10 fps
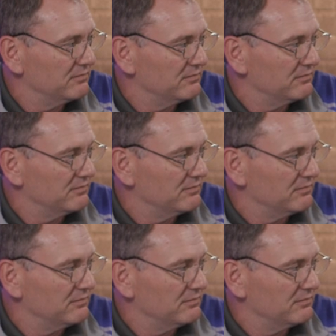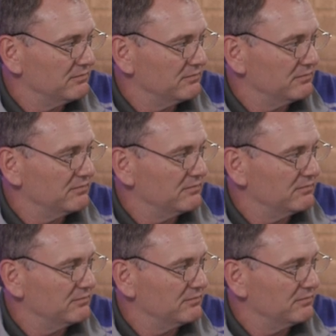
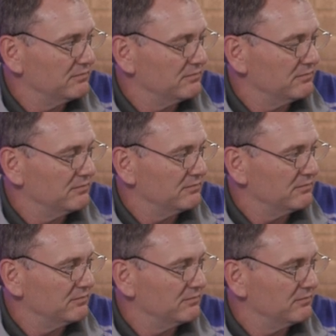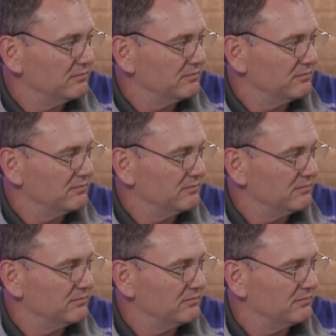
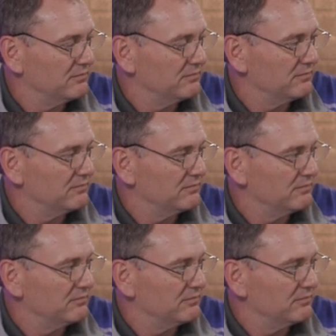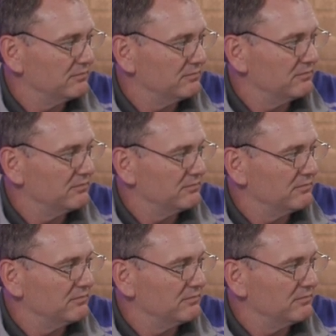This person isn't speaking.